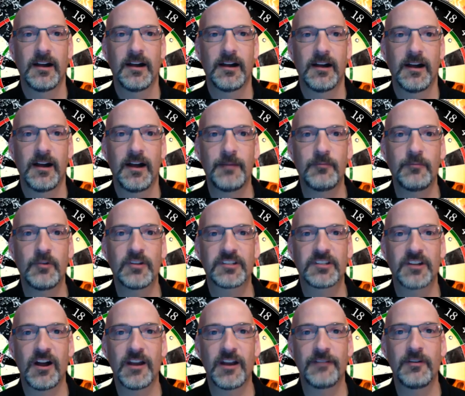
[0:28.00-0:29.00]
I'm with
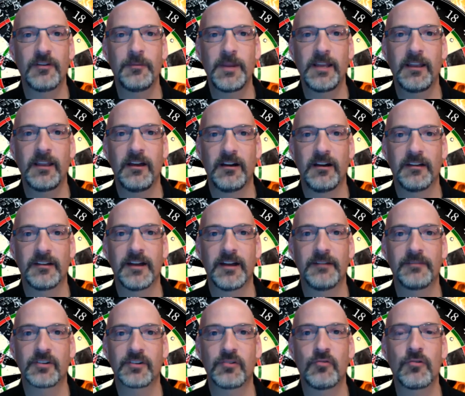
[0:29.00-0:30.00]
Donovan Pilon
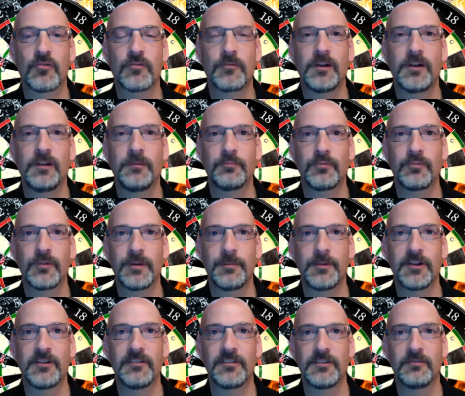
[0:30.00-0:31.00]
of the Cornwall
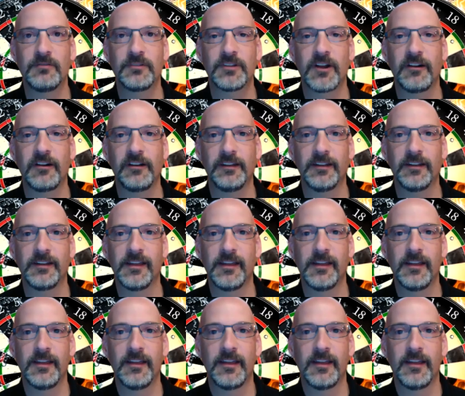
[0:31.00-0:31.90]
Premier Youth Dart League